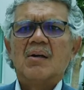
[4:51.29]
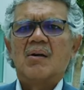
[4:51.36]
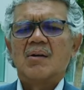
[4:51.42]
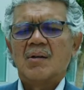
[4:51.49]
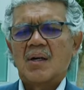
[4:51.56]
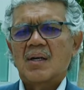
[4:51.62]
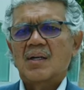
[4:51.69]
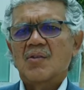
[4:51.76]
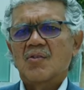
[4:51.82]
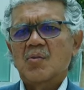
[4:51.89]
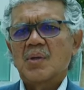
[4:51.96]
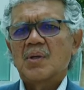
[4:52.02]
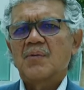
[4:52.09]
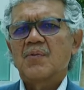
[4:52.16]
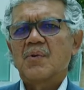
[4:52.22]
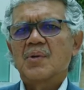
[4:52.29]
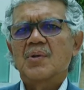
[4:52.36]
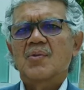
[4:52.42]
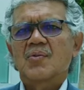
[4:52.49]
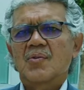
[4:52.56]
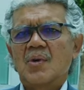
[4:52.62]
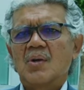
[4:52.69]
on August
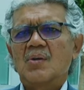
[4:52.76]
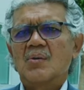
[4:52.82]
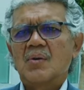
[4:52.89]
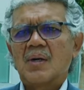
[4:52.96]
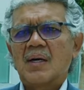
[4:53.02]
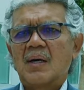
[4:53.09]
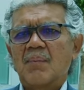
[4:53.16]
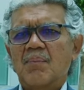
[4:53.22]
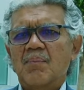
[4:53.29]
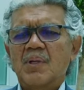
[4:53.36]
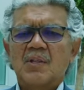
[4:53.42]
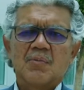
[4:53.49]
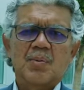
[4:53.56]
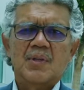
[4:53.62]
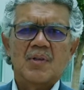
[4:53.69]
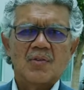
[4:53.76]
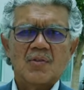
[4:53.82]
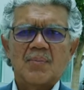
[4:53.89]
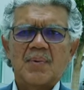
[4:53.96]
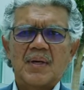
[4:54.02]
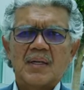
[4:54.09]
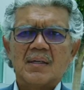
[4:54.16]
24th. So uh, please
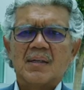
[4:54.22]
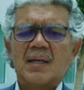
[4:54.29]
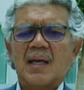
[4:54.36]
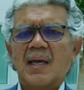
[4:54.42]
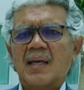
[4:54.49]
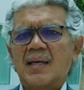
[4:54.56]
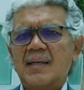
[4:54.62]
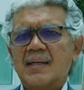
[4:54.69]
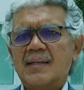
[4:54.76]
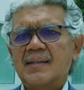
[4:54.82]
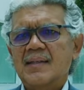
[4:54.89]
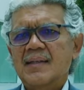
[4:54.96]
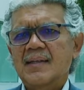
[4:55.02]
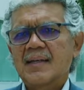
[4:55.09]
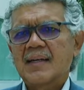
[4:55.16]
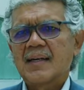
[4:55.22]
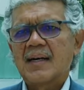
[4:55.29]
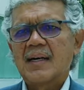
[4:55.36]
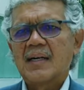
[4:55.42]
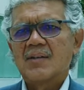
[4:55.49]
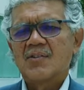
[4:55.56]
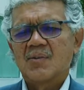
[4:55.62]
participate and
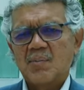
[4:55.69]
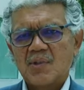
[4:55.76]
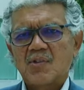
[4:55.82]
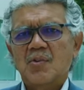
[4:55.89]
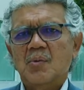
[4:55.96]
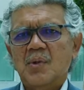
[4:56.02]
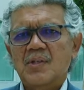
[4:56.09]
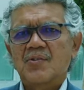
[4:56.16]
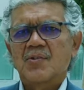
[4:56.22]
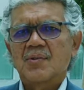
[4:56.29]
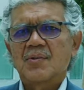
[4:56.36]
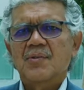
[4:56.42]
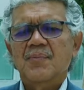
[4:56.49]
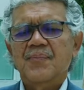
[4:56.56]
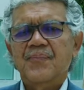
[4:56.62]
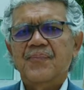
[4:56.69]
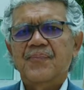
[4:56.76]
uh, submit your questions.